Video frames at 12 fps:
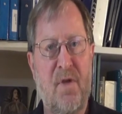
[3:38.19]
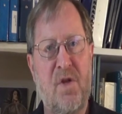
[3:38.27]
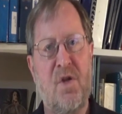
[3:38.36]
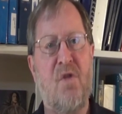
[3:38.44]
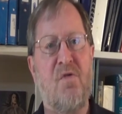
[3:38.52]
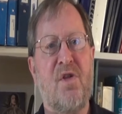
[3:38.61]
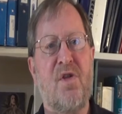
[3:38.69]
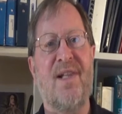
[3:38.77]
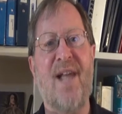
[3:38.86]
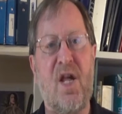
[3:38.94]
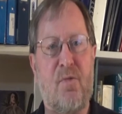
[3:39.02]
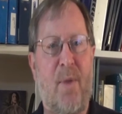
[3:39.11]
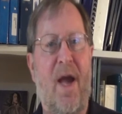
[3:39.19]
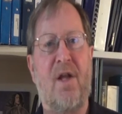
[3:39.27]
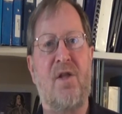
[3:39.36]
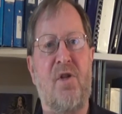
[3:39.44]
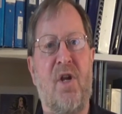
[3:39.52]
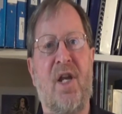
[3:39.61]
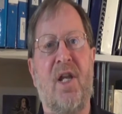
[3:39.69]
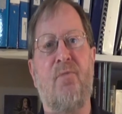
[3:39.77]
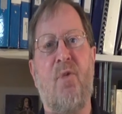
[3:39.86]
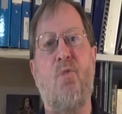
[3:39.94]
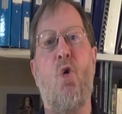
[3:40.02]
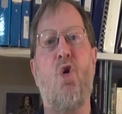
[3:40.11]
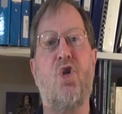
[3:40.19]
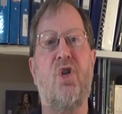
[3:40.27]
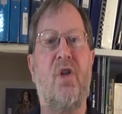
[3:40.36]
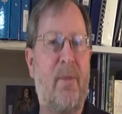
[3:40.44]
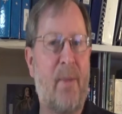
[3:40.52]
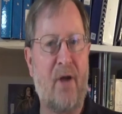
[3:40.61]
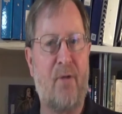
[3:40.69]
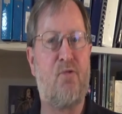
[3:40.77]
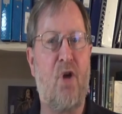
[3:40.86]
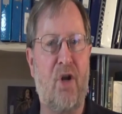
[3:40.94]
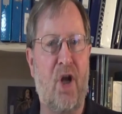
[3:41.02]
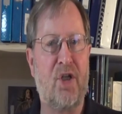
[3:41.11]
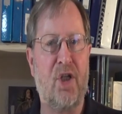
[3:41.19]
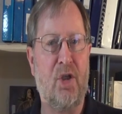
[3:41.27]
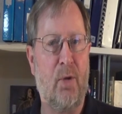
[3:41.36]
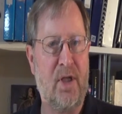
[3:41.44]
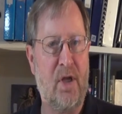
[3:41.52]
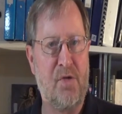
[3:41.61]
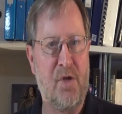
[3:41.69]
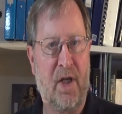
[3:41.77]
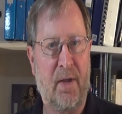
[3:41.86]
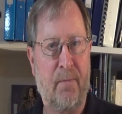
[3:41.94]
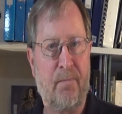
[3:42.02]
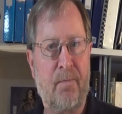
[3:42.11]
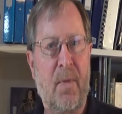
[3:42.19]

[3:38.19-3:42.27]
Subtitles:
This uses less plastic in proportion to the amount of product you are using.